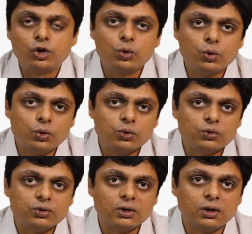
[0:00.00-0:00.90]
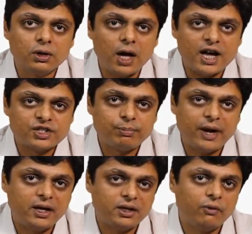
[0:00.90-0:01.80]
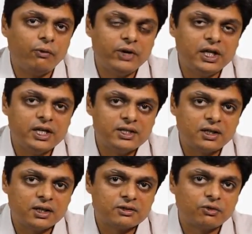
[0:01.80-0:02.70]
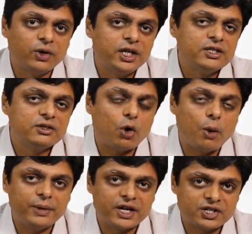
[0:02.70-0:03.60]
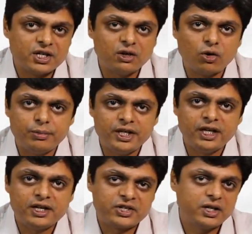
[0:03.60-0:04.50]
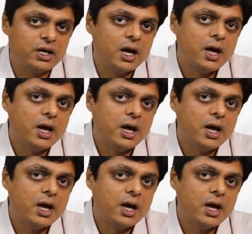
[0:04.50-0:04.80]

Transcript: two aspect we'll discuss. One is operational communication